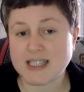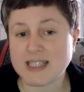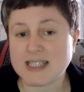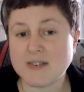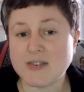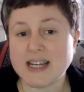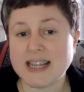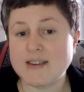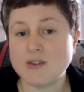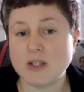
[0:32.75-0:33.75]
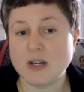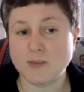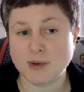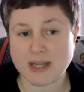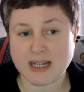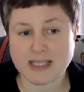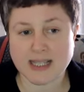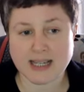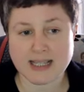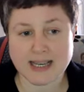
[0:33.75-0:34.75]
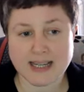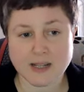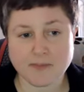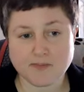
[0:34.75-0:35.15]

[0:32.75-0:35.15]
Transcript: It's a 7-11 breathing technique.